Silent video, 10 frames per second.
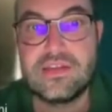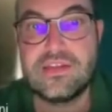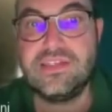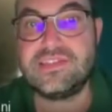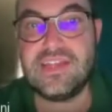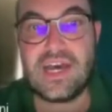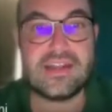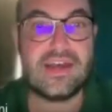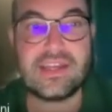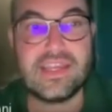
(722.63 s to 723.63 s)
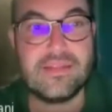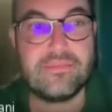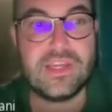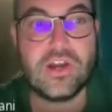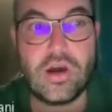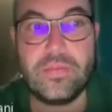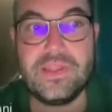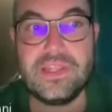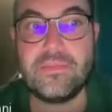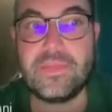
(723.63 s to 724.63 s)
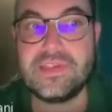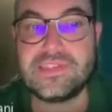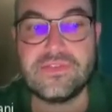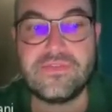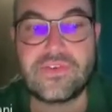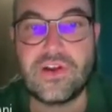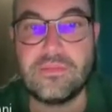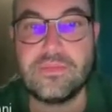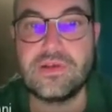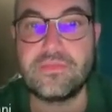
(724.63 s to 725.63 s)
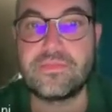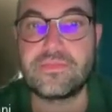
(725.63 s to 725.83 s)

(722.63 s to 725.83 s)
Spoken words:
This data can be copied and pasted from a